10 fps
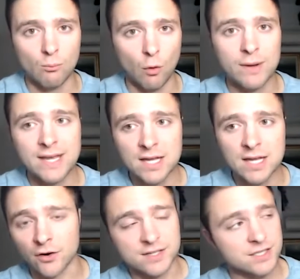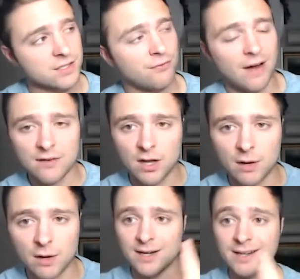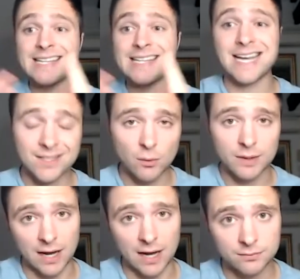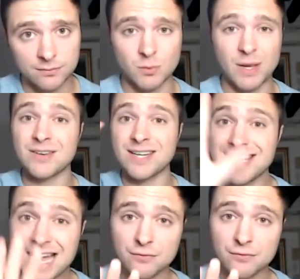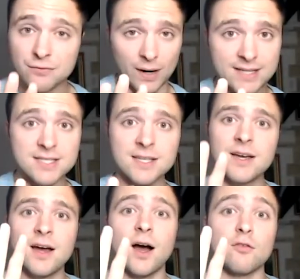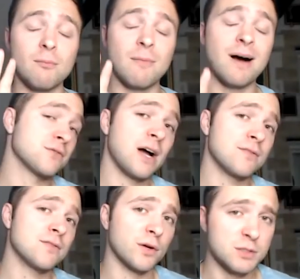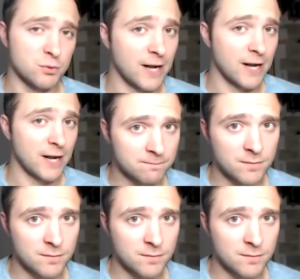What we get there is 5 coming in, 10 going out. So we have a net flow rate of -5 tokens per day,